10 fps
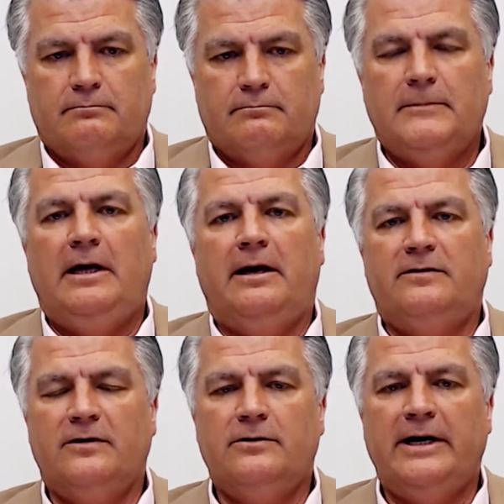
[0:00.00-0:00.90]
Yeah, it's
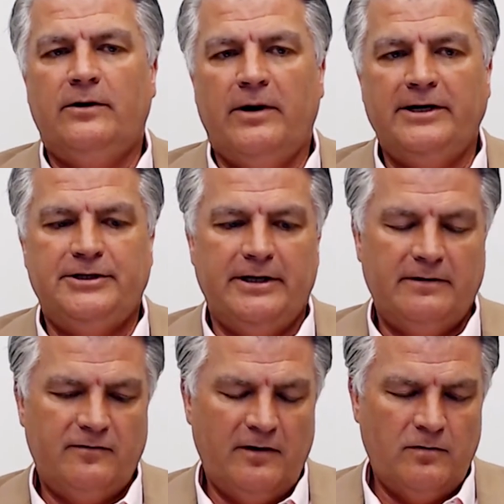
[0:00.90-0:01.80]
a great question.
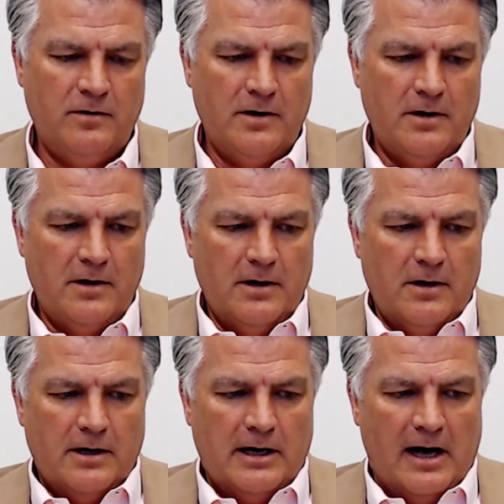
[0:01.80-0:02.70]
So
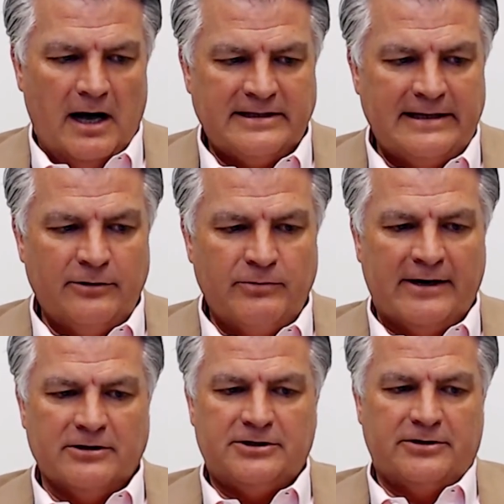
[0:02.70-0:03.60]
uh, I'll set the
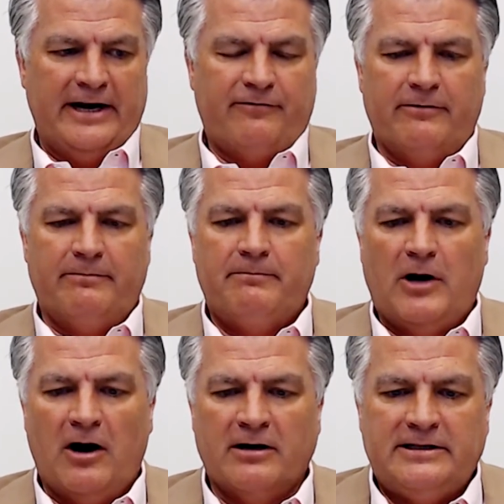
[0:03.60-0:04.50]
record straight from
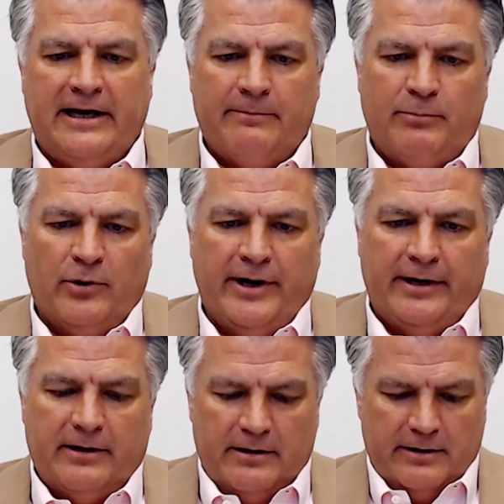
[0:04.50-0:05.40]
our standpoint.
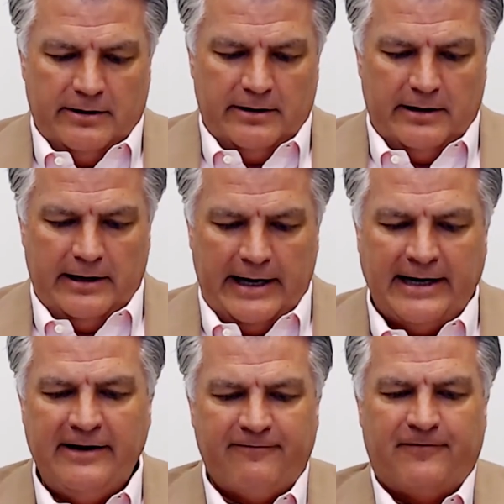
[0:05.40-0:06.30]

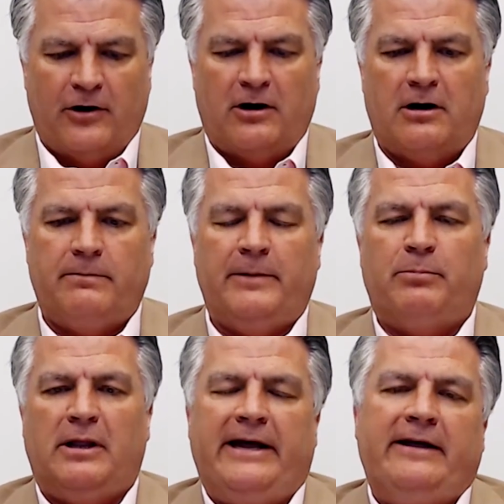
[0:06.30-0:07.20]
Any firm that
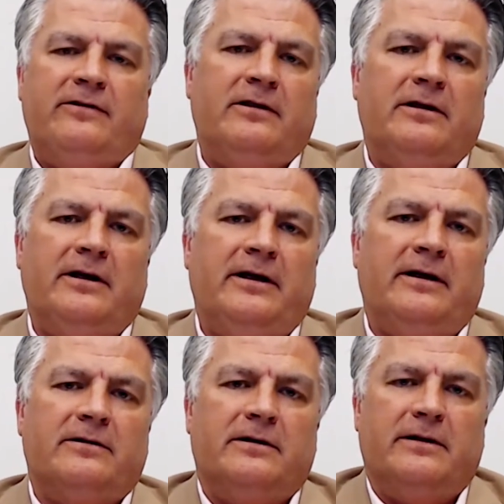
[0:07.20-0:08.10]
plays in the
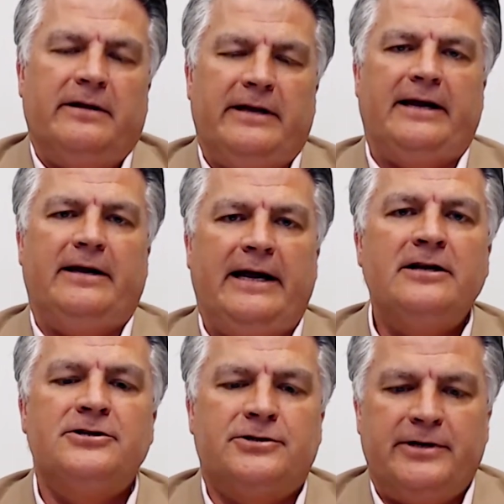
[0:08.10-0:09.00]
the
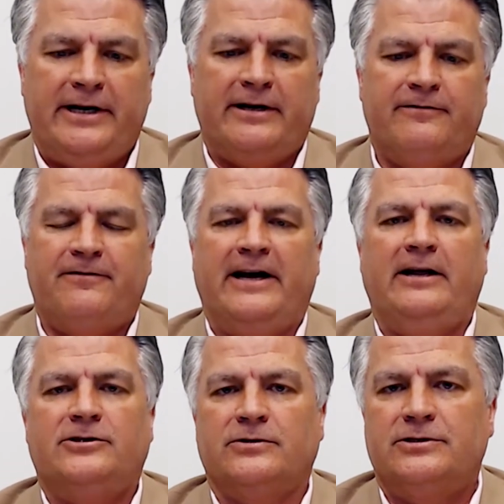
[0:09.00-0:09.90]
industry of
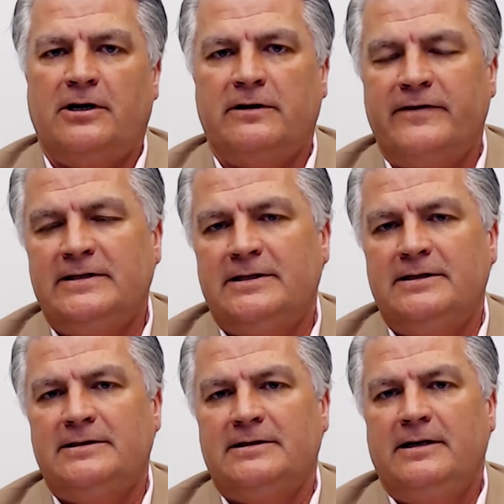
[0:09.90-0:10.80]
financial
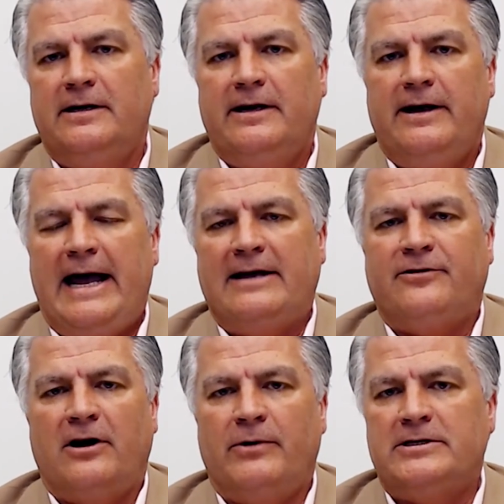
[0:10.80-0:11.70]
services has
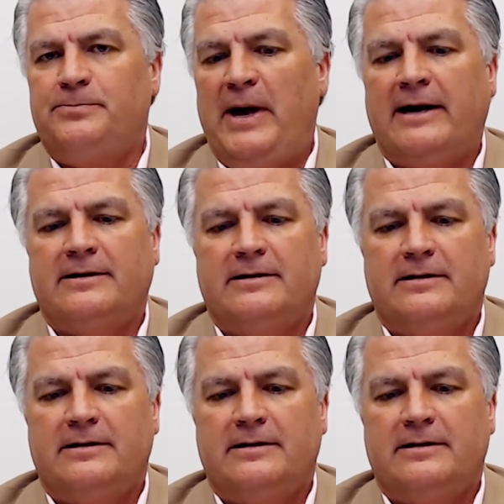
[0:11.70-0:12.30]
our respect.